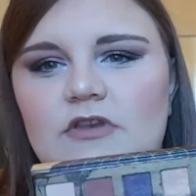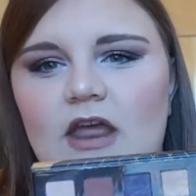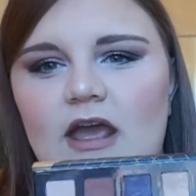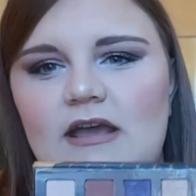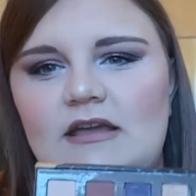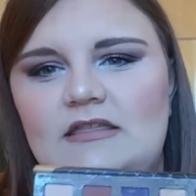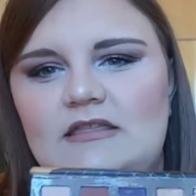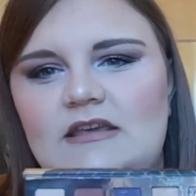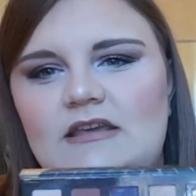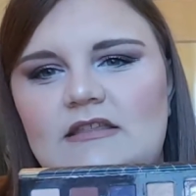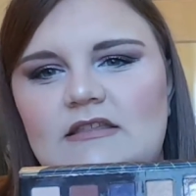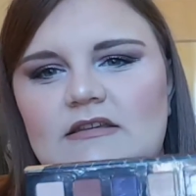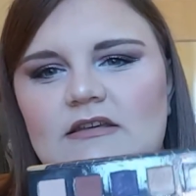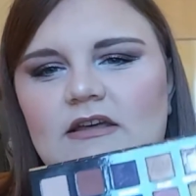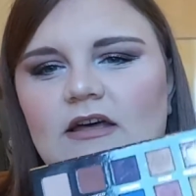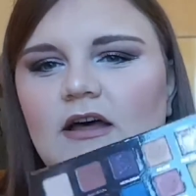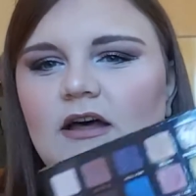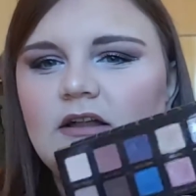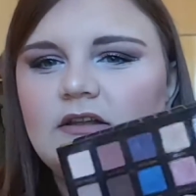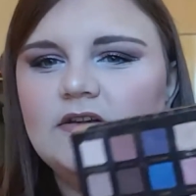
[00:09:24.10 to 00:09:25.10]
I think the
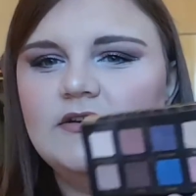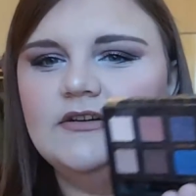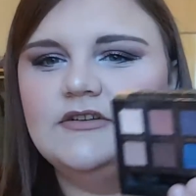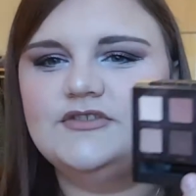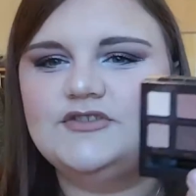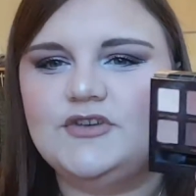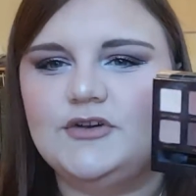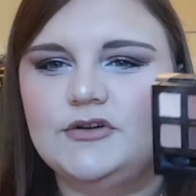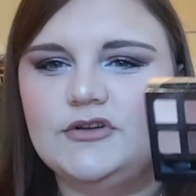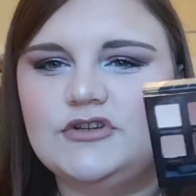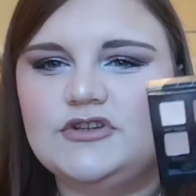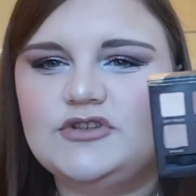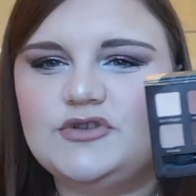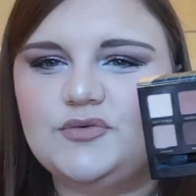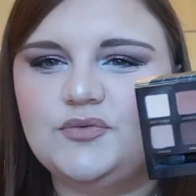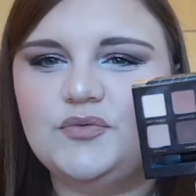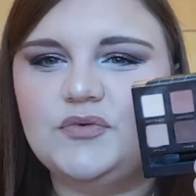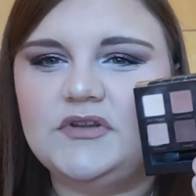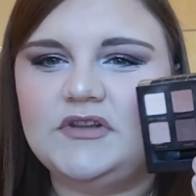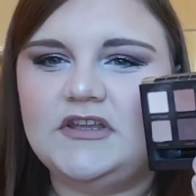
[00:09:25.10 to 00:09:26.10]
colors are just
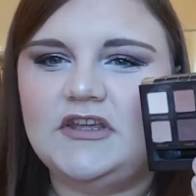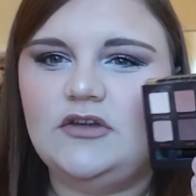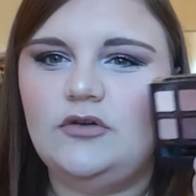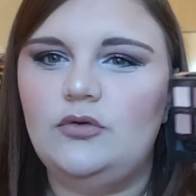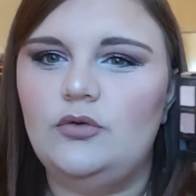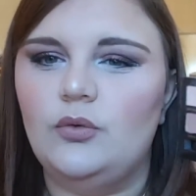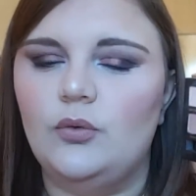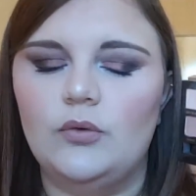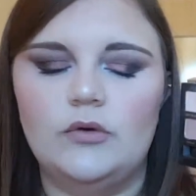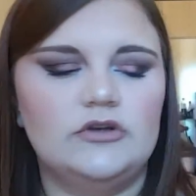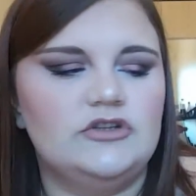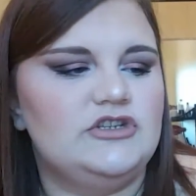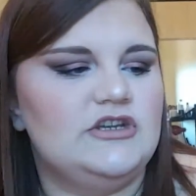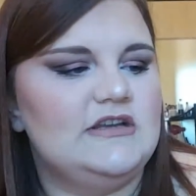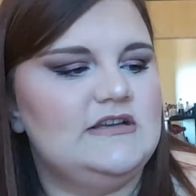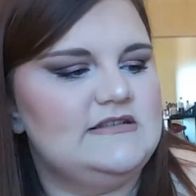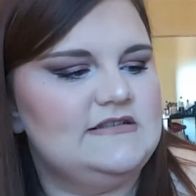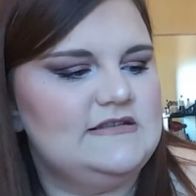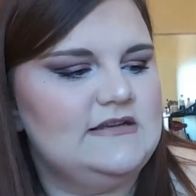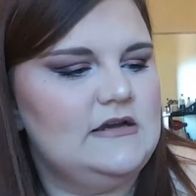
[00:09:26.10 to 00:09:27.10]
really
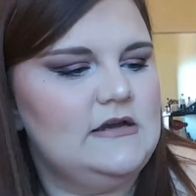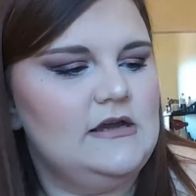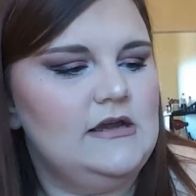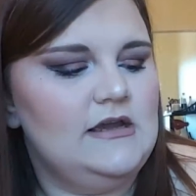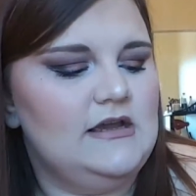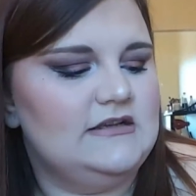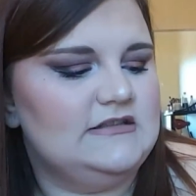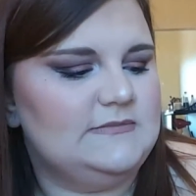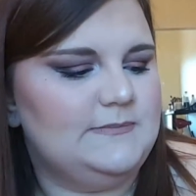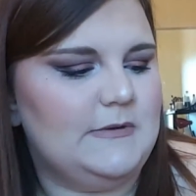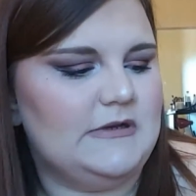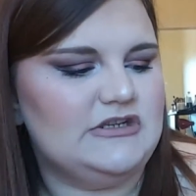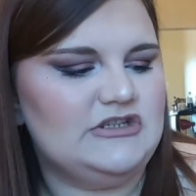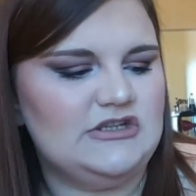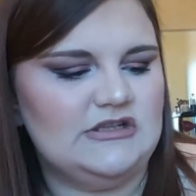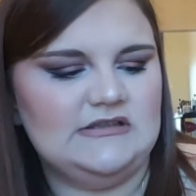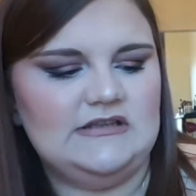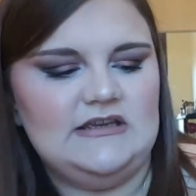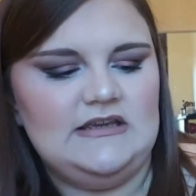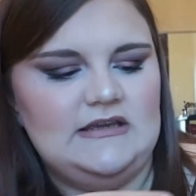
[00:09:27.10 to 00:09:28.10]
gorgeous,
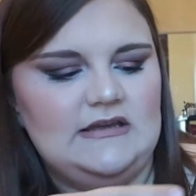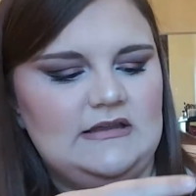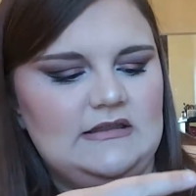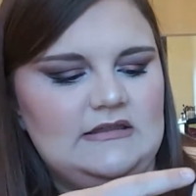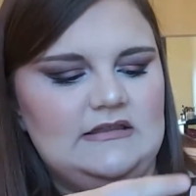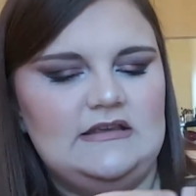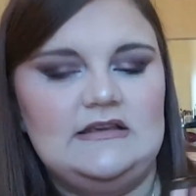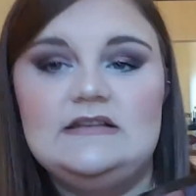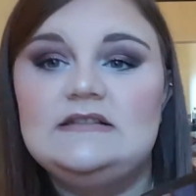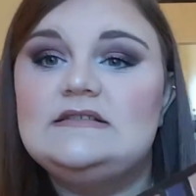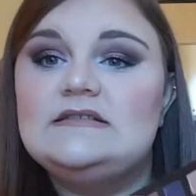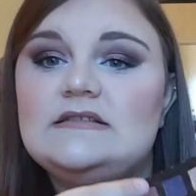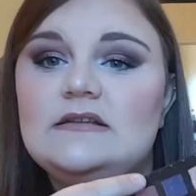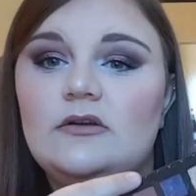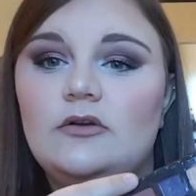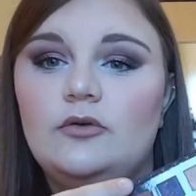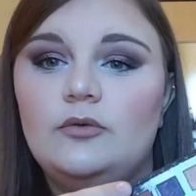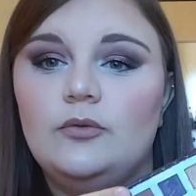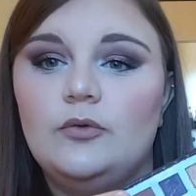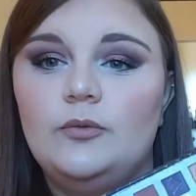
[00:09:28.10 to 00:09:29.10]
especially these
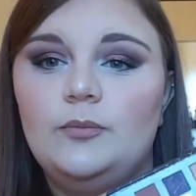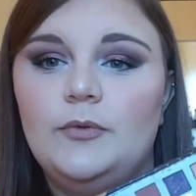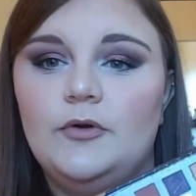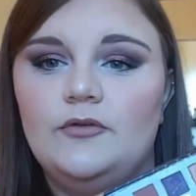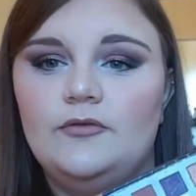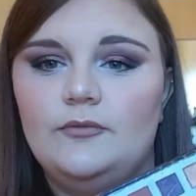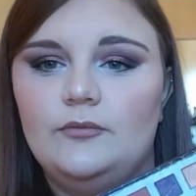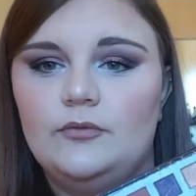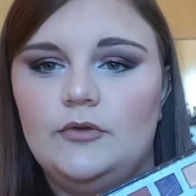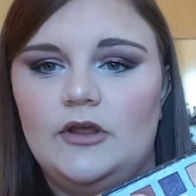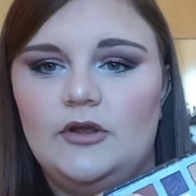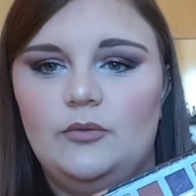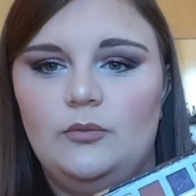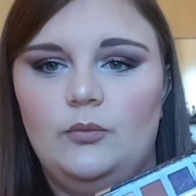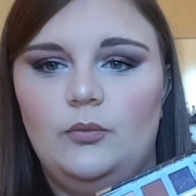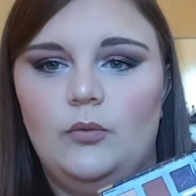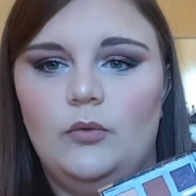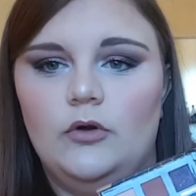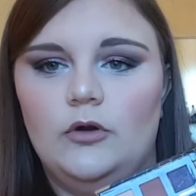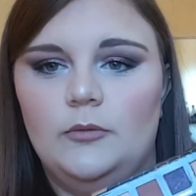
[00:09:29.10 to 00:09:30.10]
group of like
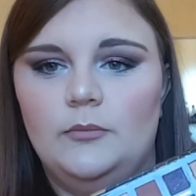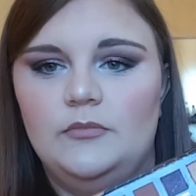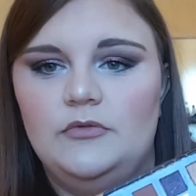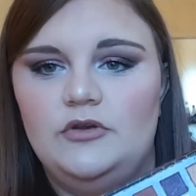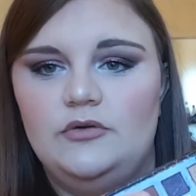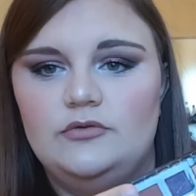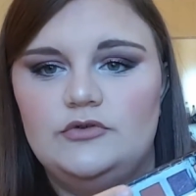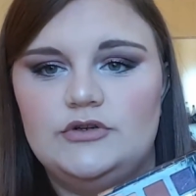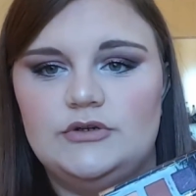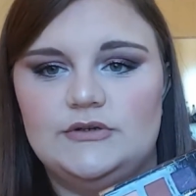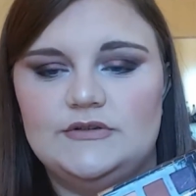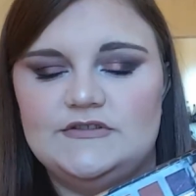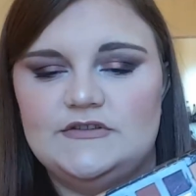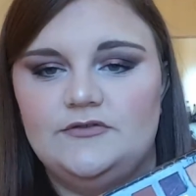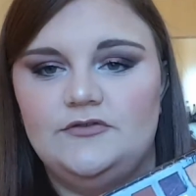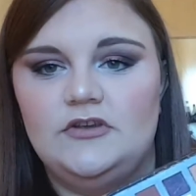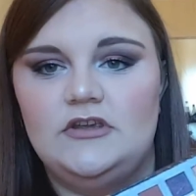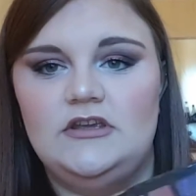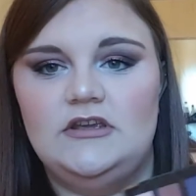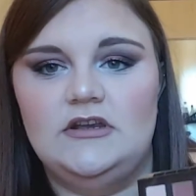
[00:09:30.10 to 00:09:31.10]
warm neutrals
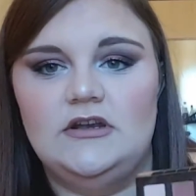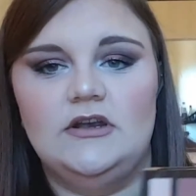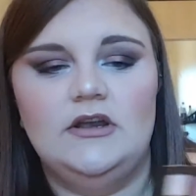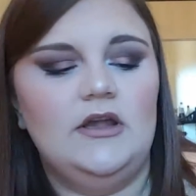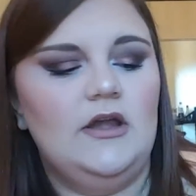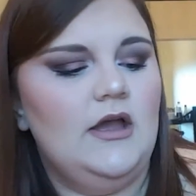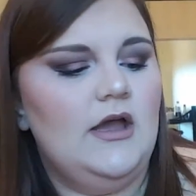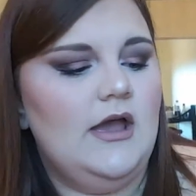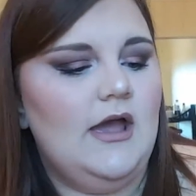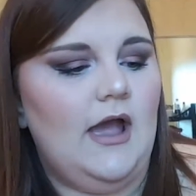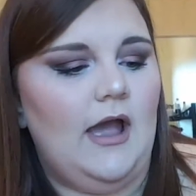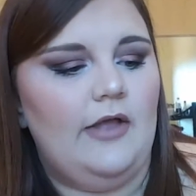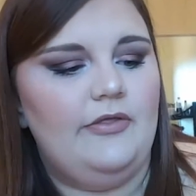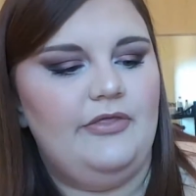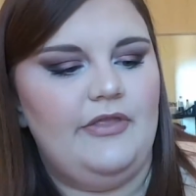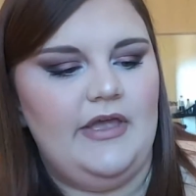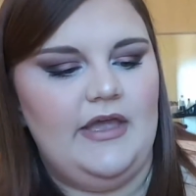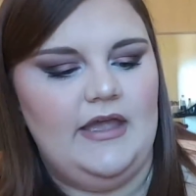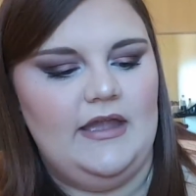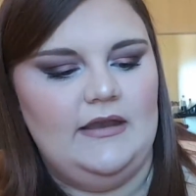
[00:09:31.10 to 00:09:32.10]
over here.
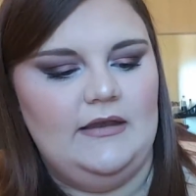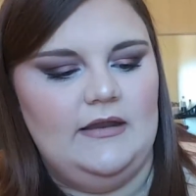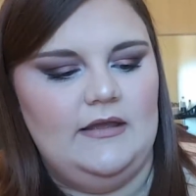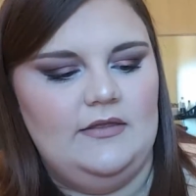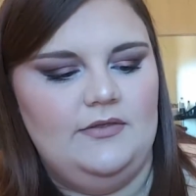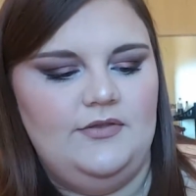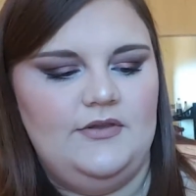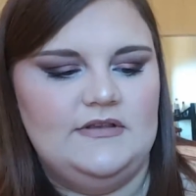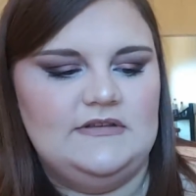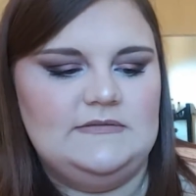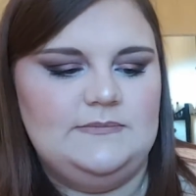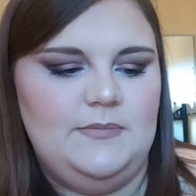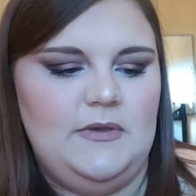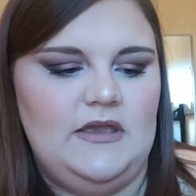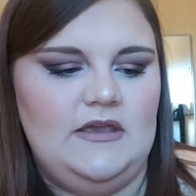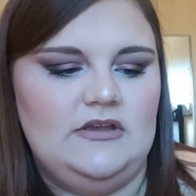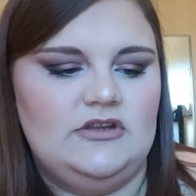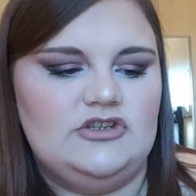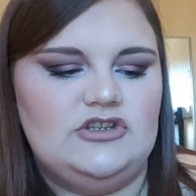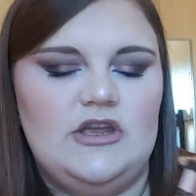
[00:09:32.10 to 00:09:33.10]
And then this
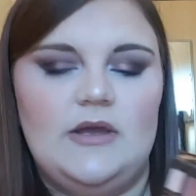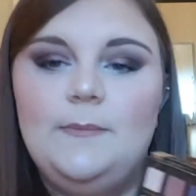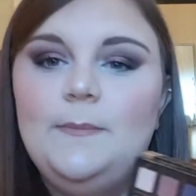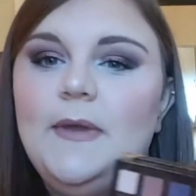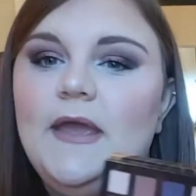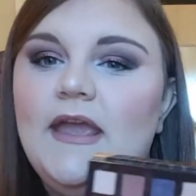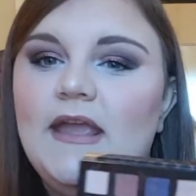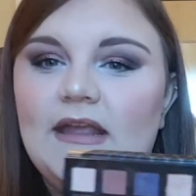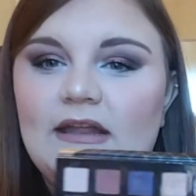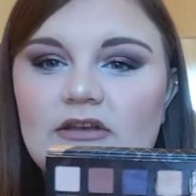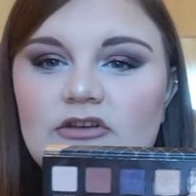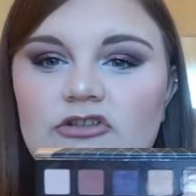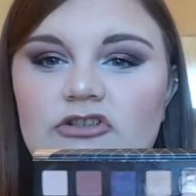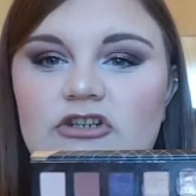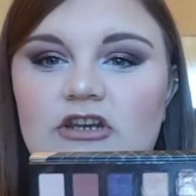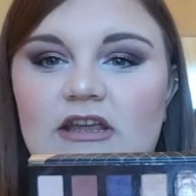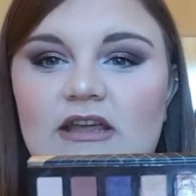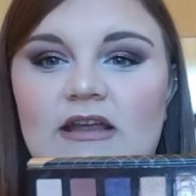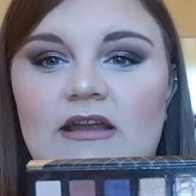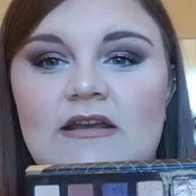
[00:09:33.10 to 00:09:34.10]
pink champagne
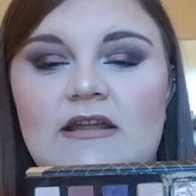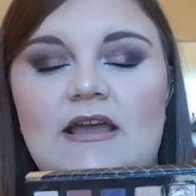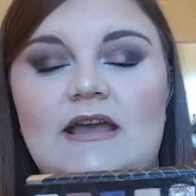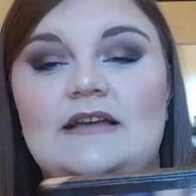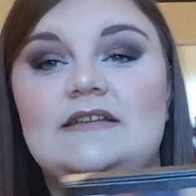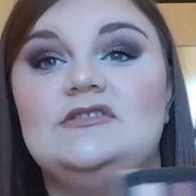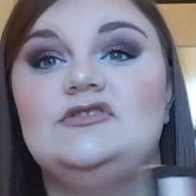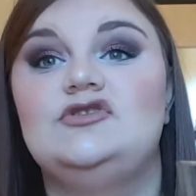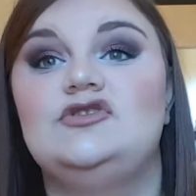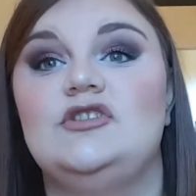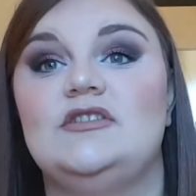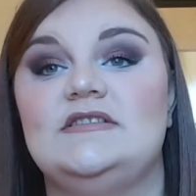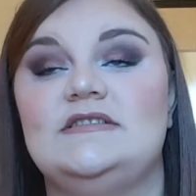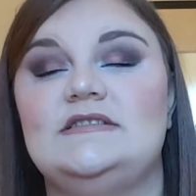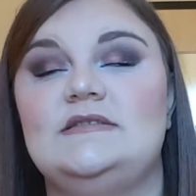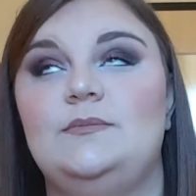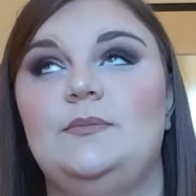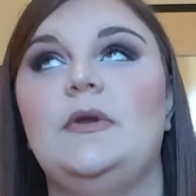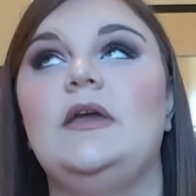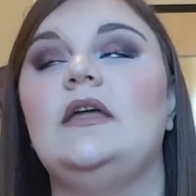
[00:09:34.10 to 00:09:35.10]
shade has
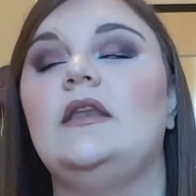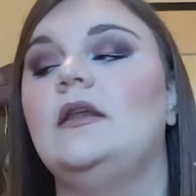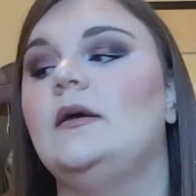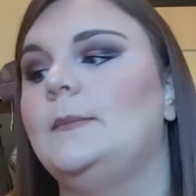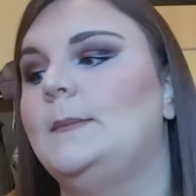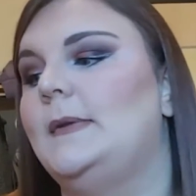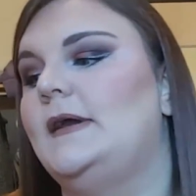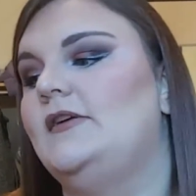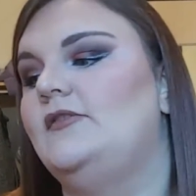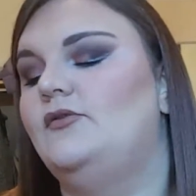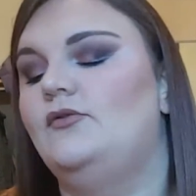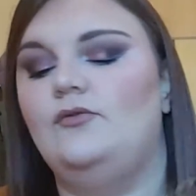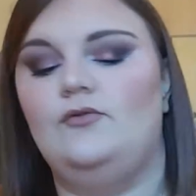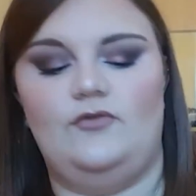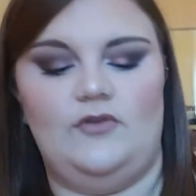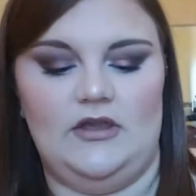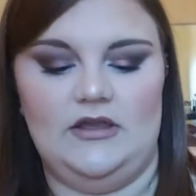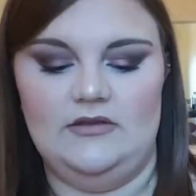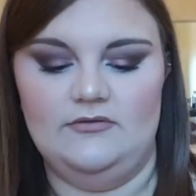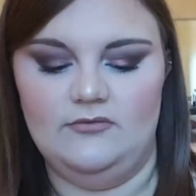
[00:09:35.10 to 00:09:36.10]
just been my
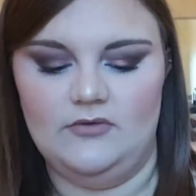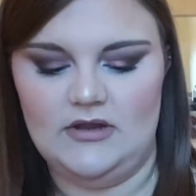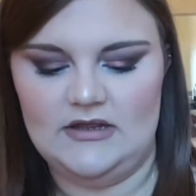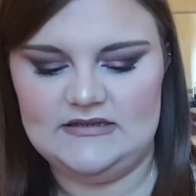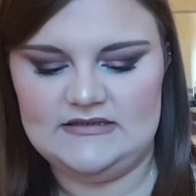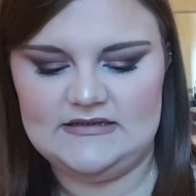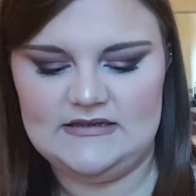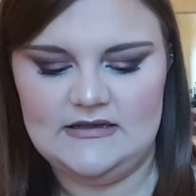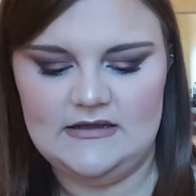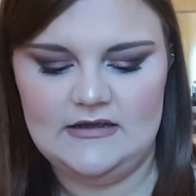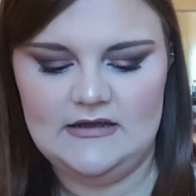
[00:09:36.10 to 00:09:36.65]
favorite.